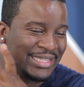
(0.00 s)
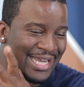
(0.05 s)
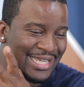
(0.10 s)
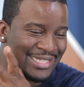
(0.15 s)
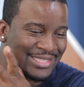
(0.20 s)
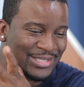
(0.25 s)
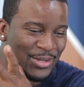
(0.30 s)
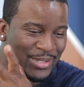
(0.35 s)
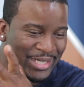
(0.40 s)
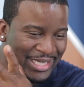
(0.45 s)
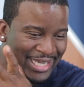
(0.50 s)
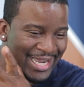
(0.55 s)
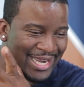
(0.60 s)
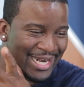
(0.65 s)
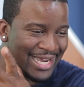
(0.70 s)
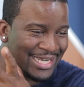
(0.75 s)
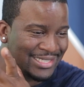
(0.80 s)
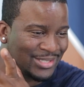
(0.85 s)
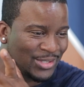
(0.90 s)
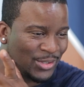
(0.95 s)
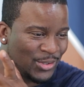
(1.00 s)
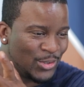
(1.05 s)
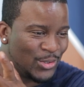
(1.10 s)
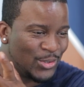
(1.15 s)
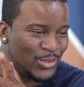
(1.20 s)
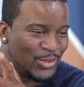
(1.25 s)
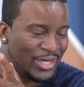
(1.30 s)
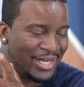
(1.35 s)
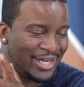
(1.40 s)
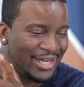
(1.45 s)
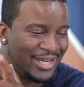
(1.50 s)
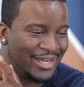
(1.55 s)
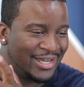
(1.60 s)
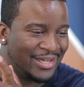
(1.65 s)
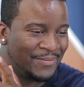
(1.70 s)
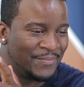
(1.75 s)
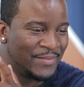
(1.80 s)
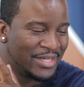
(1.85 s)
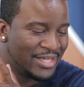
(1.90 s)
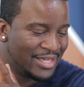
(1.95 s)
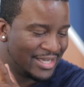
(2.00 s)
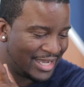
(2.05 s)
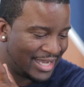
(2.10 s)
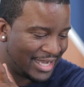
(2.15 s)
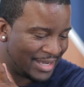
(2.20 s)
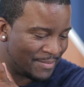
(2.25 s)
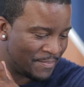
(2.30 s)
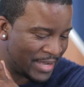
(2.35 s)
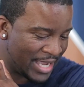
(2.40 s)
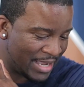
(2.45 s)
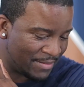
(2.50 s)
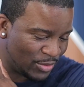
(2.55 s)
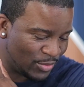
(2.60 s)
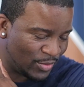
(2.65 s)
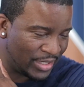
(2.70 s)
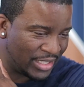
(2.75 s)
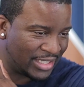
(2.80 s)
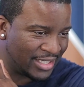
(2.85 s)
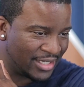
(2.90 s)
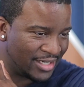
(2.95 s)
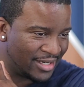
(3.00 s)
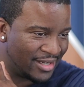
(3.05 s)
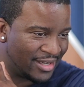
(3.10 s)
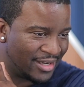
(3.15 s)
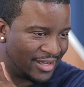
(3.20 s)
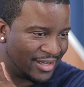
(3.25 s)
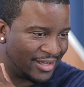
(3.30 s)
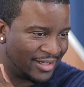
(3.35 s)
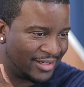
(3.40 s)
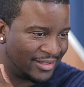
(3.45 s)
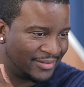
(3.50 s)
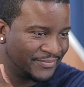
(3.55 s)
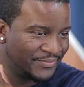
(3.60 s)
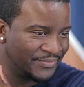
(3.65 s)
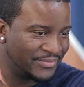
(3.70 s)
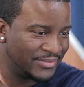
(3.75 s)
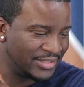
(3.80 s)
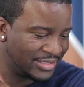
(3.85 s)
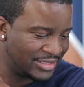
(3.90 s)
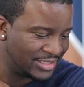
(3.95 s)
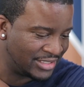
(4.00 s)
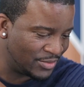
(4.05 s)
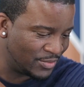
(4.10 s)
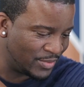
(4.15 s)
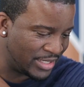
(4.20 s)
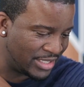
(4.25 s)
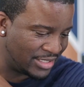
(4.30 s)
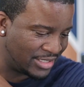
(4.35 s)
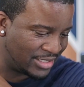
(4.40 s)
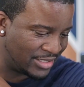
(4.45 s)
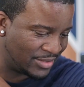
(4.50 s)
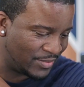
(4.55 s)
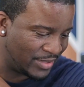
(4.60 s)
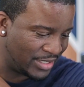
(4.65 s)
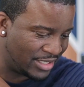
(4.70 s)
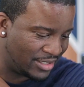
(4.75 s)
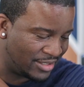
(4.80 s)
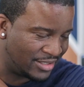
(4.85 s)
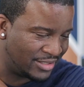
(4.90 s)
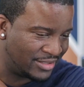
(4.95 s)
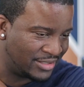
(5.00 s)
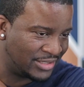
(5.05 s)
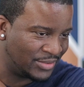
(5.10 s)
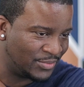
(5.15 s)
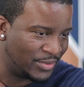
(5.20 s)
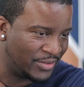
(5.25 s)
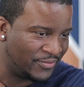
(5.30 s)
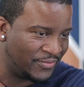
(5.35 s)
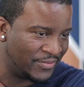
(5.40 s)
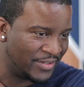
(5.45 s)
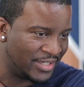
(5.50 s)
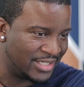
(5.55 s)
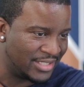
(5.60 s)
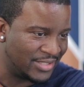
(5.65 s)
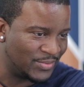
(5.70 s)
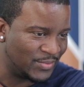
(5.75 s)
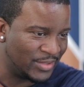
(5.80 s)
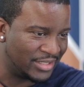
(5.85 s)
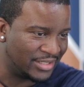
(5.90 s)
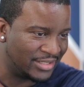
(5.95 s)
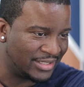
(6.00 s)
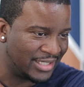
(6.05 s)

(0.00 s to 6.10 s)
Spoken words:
that's okay. That's cool. Maybe we can. Should we finish with